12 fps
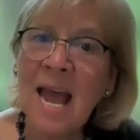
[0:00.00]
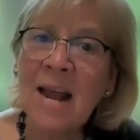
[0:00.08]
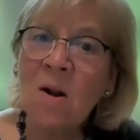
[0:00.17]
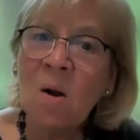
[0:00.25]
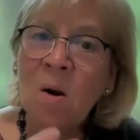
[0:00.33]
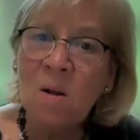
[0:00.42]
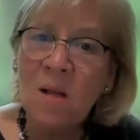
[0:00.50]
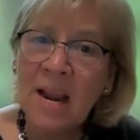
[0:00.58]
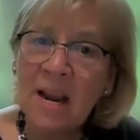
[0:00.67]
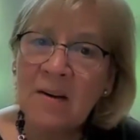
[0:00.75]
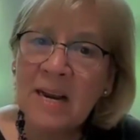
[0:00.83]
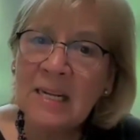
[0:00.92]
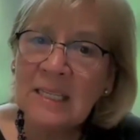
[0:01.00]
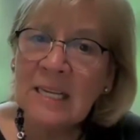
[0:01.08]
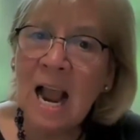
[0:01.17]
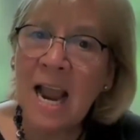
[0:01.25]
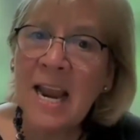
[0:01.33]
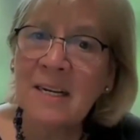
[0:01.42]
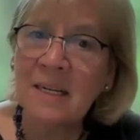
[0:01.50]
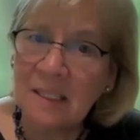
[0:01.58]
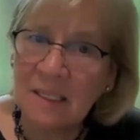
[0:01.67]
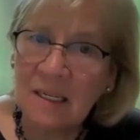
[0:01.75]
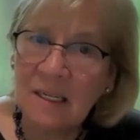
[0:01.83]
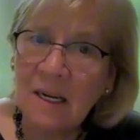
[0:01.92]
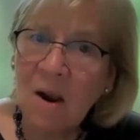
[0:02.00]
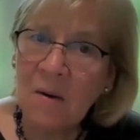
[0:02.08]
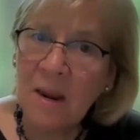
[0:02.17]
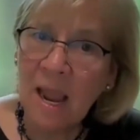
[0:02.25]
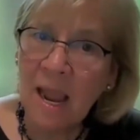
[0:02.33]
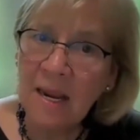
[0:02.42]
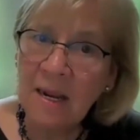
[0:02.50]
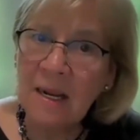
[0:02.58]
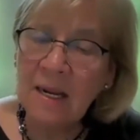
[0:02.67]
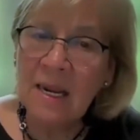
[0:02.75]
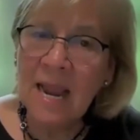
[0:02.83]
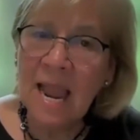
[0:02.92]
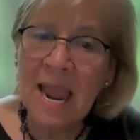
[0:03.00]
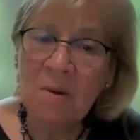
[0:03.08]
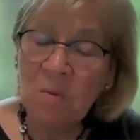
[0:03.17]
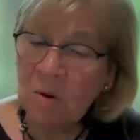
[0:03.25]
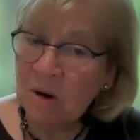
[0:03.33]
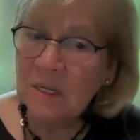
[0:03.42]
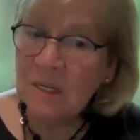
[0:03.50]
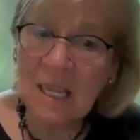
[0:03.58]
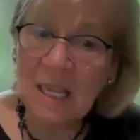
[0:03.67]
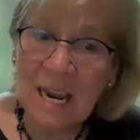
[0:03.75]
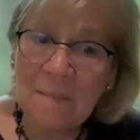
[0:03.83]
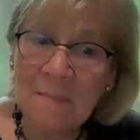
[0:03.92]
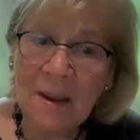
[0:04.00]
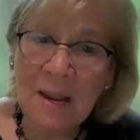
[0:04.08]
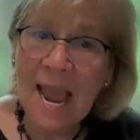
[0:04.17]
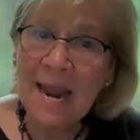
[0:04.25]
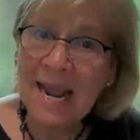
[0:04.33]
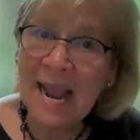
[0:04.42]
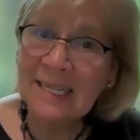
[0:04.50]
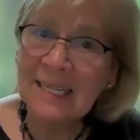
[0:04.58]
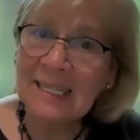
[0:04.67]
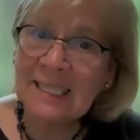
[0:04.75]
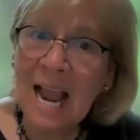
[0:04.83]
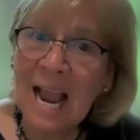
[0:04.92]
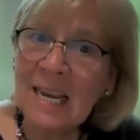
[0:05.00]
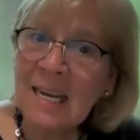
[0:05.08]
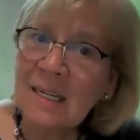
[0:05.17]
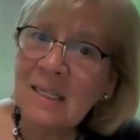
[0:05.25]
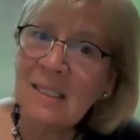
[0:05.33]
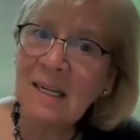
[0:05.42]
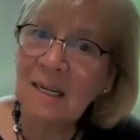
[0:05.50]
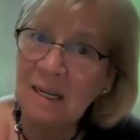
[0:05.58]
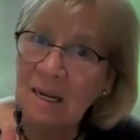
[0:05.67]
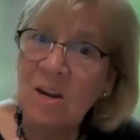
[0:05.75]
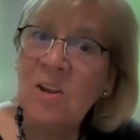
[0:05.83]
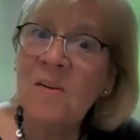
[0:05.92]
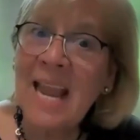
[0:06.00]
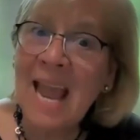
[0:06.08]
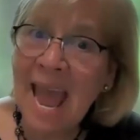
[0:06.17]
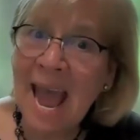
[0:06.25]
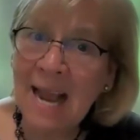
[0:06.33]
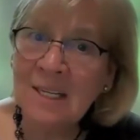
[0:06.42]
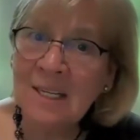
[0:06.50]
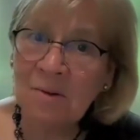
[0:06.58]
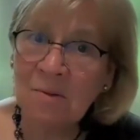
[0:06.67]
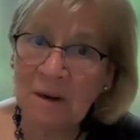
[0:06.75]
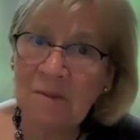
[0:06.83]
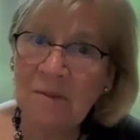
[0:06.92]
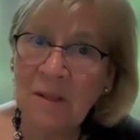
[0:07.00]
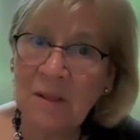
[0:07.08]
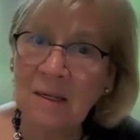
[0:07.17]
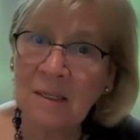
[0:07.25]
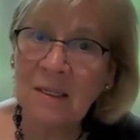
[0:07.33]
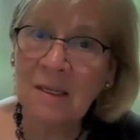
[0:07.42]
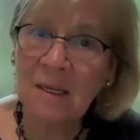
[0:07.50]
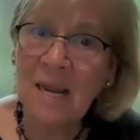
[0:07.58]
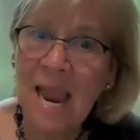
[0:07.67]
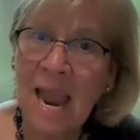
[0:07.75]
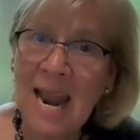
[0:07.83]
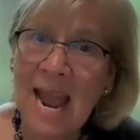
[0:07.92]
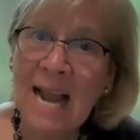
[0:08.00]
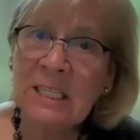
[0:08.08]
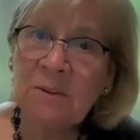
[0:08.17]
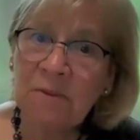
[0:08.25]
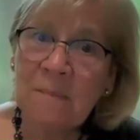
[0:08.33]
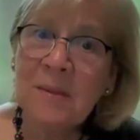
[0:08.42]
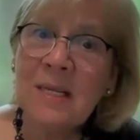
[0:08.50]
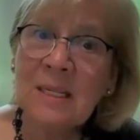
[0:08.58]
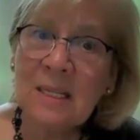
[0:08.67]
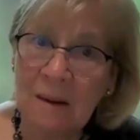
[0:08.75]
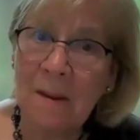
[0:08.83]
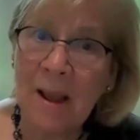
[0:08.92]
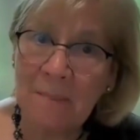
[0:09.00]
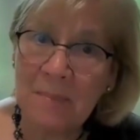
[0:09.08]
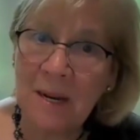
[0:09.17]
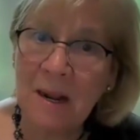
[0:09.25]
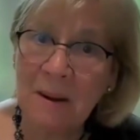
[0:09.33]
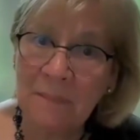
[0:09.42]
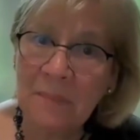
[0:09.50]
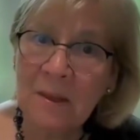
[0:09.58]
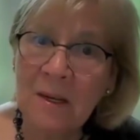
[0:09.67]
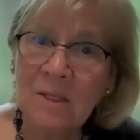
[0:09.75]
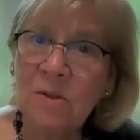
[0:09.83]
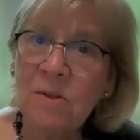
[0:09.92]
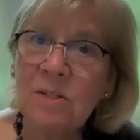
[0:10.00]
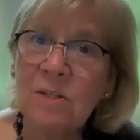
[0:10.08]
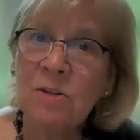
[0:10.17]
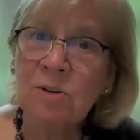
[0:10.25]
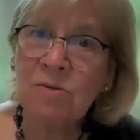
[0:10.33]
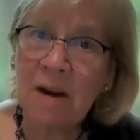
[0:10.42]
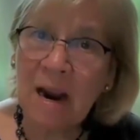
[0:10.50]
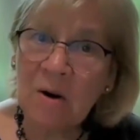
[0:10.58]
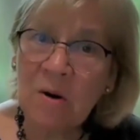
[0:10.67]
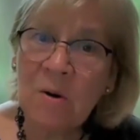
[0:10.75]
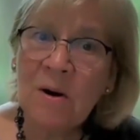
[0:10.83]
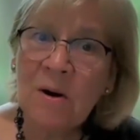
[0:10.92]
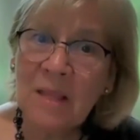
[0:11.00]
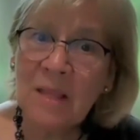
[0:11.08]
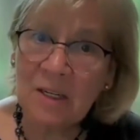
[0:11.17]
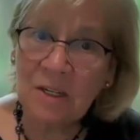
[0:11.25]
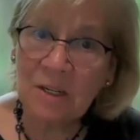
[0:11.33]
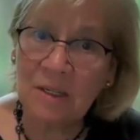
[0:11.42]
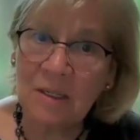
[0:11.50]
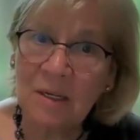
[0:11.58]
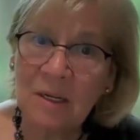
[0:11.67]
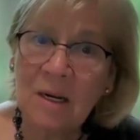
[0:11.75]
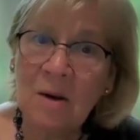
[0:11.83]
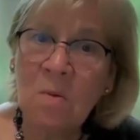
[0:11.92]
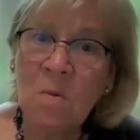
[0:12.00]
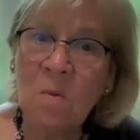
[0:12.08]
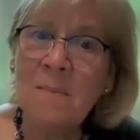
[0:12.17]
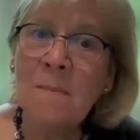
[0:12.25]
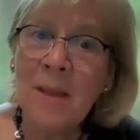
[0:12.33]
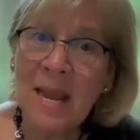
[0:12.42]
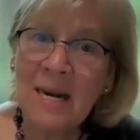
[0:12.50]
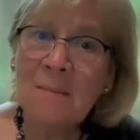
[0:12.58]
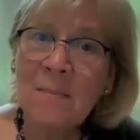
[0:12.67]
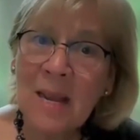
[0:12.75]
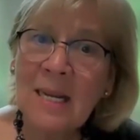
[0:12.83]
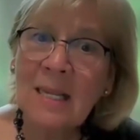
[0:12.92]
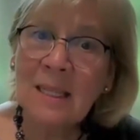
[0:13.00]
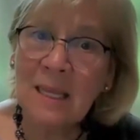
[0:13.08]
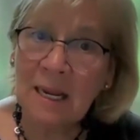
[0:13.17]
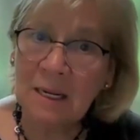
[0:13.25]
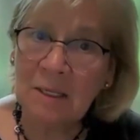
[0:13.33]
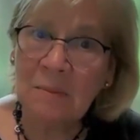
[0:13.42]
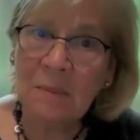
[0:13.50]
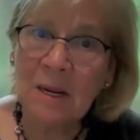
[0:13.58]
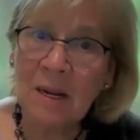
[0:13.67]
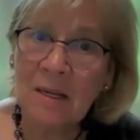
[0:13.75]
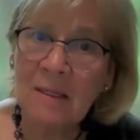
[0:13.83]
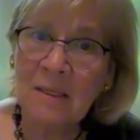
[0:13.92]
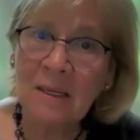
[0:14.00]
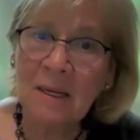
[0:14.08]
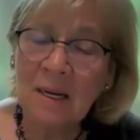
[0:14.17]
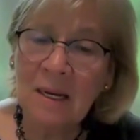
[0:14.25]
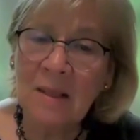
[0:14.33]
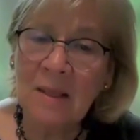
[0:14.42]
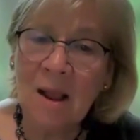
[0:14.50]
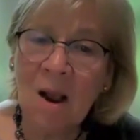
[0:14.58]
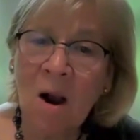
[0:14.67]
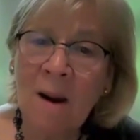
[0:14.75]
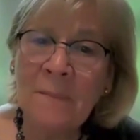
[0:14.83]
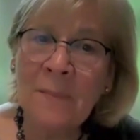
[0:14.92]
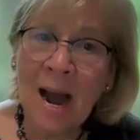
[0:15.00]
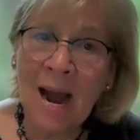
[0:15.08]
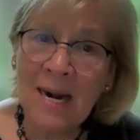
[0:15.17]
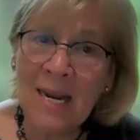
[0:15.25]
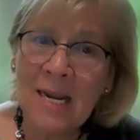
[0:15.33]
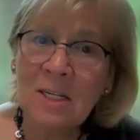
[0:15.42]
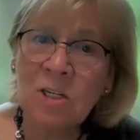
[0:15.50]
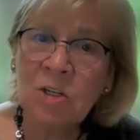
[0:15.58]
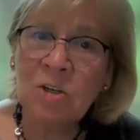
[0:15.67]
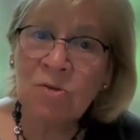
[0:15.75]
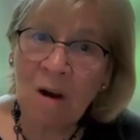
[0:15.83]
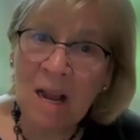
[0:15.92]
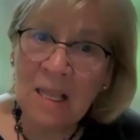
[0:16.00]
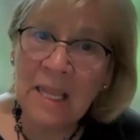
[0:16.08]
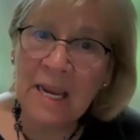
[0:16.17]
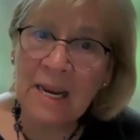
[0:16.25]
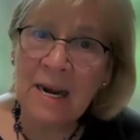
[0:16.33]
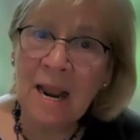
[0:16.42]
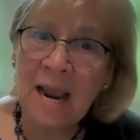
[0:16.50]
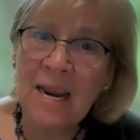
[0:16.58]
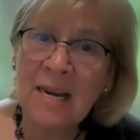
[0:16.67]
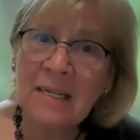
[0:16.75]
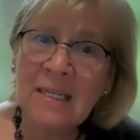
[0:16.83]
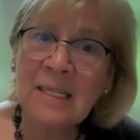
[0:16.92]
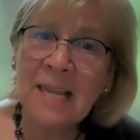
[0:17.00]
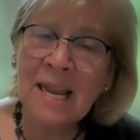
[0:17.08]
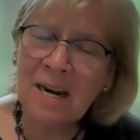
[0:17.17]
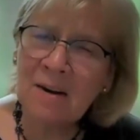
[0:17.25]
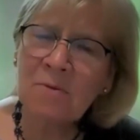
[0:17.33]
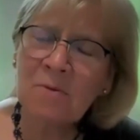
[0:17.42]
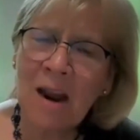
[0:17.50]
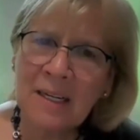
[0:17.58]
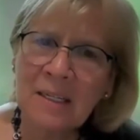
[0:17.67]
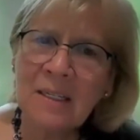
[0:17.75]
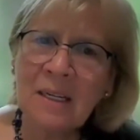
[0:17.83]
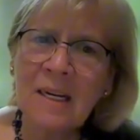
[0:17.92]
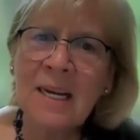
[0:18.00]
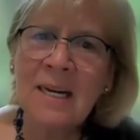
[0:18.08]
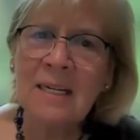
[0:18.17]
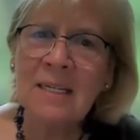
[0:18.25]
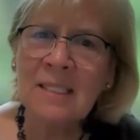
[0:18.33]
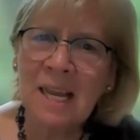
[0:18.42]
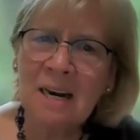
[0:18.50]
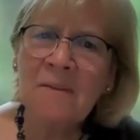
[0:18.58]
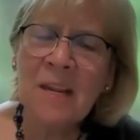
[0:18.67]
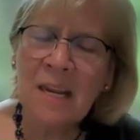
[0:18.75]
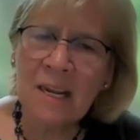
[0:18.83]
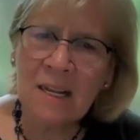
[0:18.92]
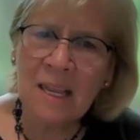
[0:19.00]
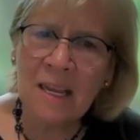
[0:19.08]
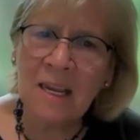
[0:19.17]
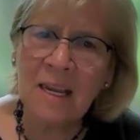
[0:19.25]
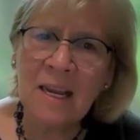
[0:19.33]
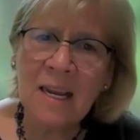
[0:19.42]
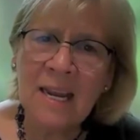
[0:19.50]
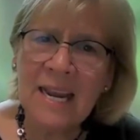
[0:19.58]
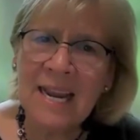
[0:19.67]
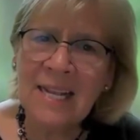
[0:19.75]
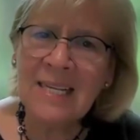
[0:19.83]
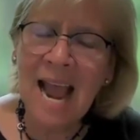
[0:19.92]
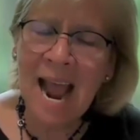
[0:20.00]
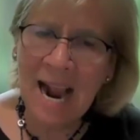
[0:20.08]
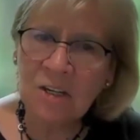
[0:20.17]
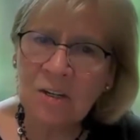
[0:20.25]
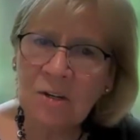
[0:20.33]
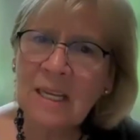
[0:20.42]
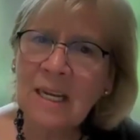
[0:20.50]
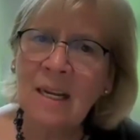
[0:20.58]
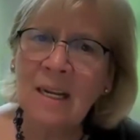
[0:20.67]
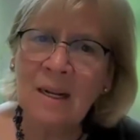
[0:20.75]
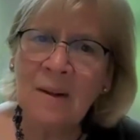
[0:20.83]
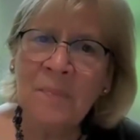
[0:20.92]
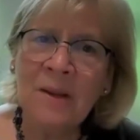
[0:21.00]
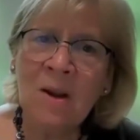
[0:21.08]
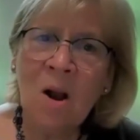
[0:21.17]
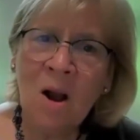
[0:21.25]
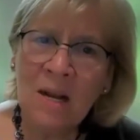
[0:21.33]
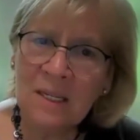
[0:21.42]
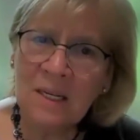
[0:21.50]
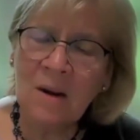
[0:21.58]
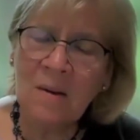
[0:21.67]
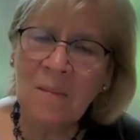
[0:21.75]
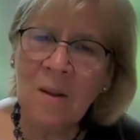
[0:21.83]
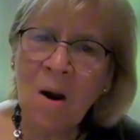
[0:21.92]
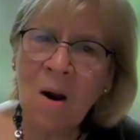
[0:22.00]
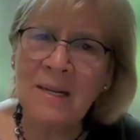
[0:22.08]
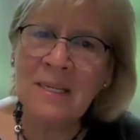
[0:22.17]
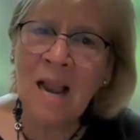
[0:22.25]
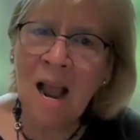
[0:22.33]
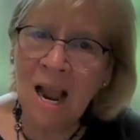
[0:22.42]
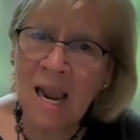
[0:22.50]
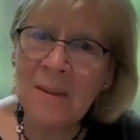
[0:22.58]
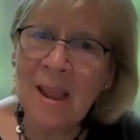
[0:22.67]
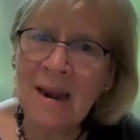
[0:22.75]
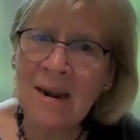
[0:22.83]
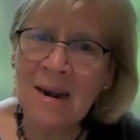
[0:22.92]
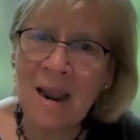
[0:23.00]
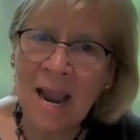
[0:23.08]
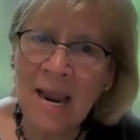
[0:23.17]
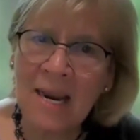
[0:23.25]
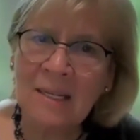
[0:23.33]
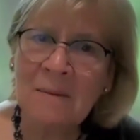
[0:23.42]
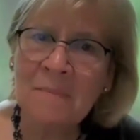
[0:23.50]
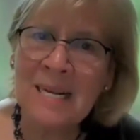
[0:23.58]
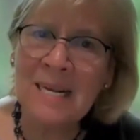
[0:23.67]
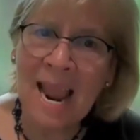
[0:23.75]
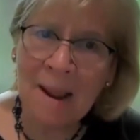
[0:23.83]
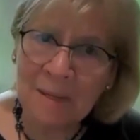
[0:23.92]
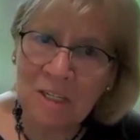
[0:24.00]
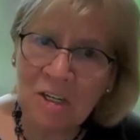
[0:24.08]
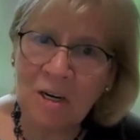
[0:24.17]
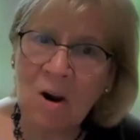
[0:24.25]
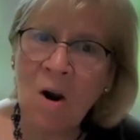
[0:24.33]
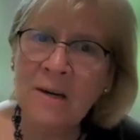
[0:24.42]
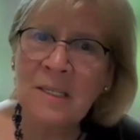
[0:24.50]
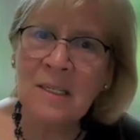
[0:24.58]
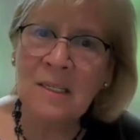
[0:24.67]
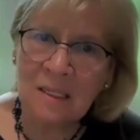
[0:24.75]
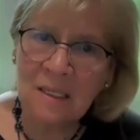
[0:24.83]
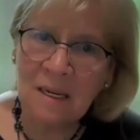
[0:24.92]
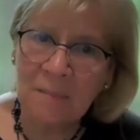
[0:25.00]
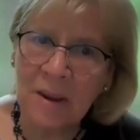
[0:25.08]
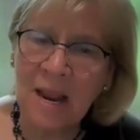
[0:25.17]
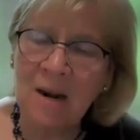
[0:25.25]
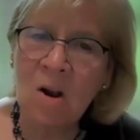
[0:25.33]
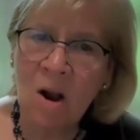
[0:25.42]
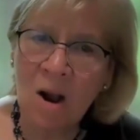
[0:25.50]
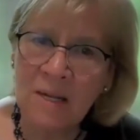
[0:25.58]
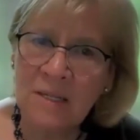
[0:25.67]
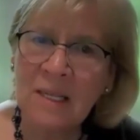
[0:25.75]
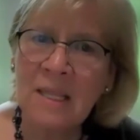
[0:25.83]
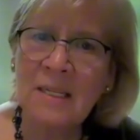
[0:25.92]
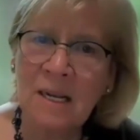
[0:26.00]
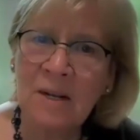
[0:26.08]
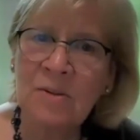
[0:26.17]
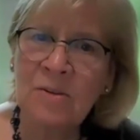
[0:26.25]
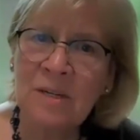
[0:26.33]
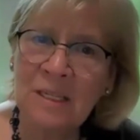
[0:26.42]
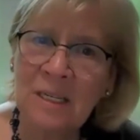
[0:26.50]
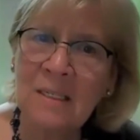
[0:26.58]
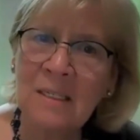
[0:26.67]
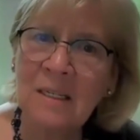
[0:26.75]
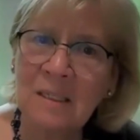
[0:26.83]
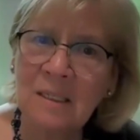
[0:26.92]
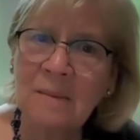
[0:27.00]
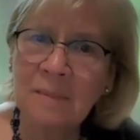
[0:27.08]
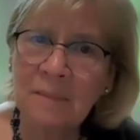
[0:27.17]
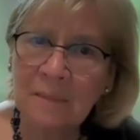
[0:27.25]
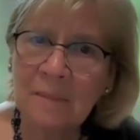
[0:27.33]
That whole area tightens, okay? And we're asleep, and as it tightens, you get acid reflux. And that's from the sleep apnea. So there's a direct correlation with many, many things because our body is struggling at night. Instead of resting and instead of healing, it's actually causing our time at night to be damaging our system and causing these other diseases.